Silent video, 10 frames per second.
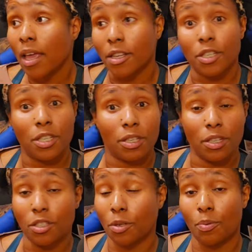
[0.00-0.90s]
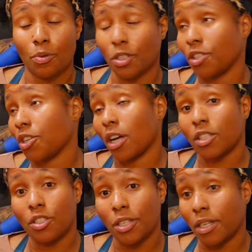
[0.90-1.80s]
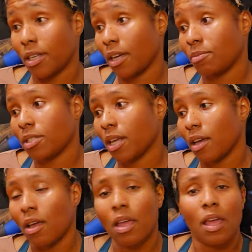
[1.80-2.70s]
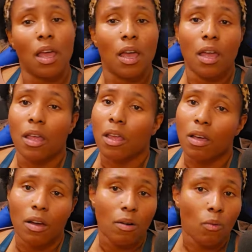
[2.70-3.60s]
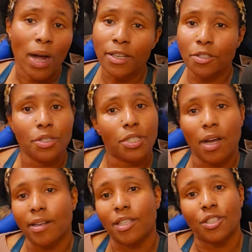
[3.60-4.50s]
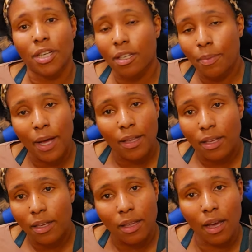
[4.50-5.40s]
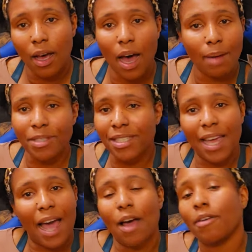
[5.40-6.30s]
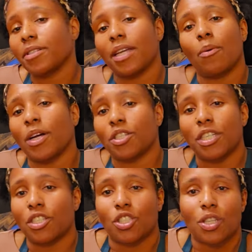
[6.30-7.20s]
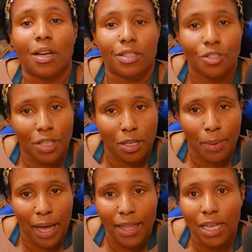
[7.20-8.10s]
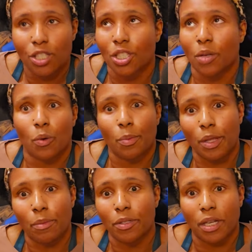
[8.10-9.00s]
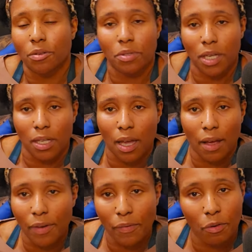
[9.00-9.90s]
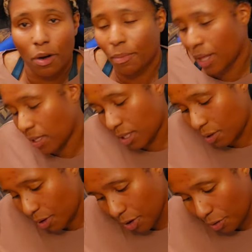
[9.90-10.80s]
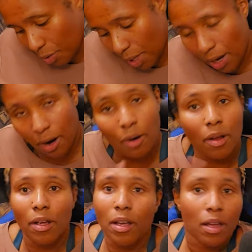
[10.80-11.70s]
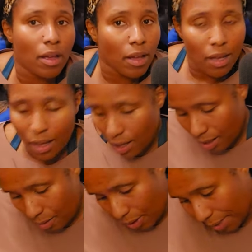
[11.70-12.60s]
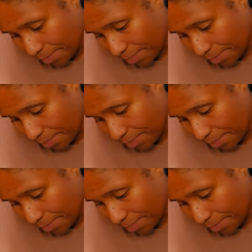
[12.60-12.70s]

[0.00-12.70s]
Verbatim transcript: She she should talk to Gina. I'm just like, why did you just talk to Jen about it? I'm just like, I don't understand why she didn't just talk to Jen about it. I think Jen would have been the most understanding of everyone, but that's neither here nor there. Anyway.